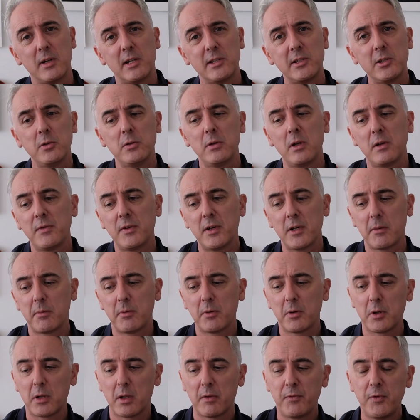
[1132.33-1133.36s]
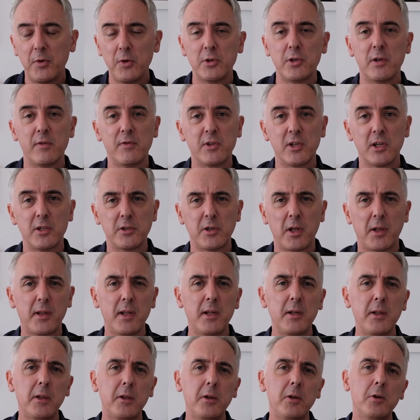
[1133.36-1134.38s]
I don't know if that's because Fuji have changed the
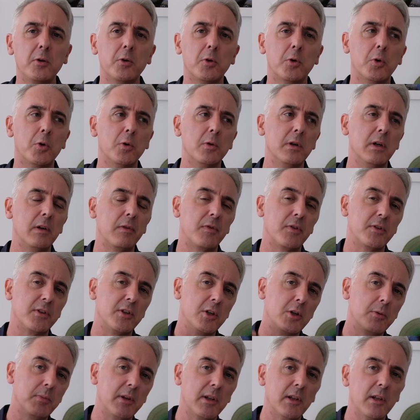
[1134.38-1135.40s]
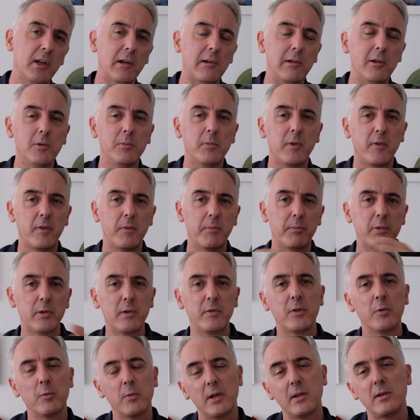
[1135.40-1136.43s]
sensor or if Adobe Lightroom have
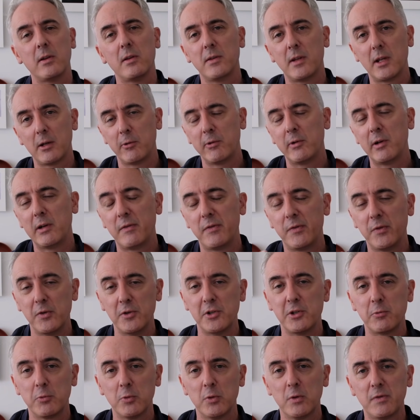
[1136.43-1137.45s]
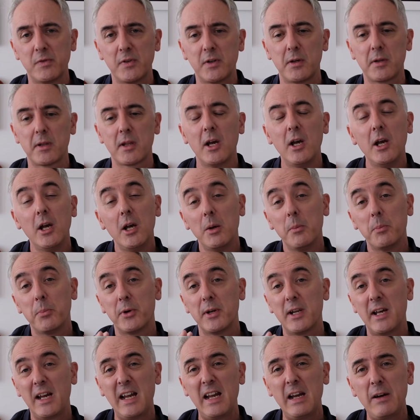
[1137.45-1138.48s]
improved the way that they read Fuji RAW files,
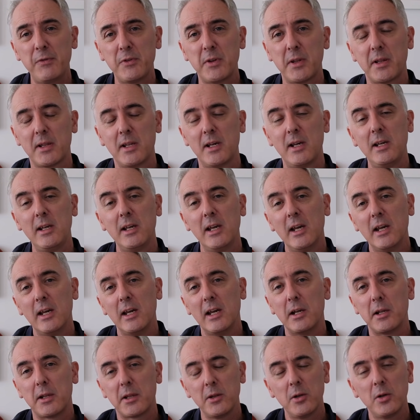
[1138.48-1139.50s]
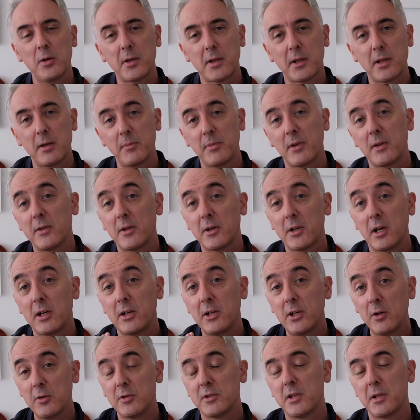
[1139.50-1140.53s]
but I have to say it's not something that I
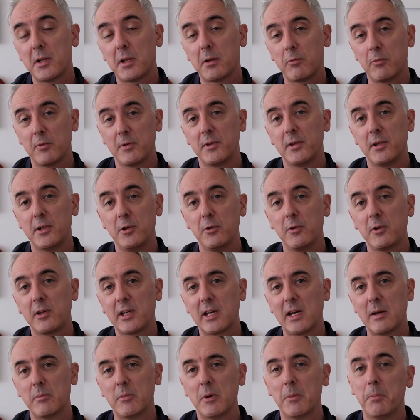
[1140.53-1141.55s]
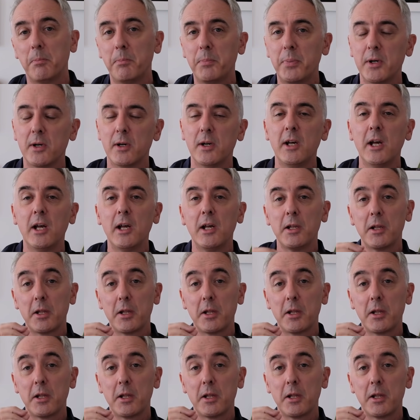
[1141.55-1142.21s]
noticed with the new camera. But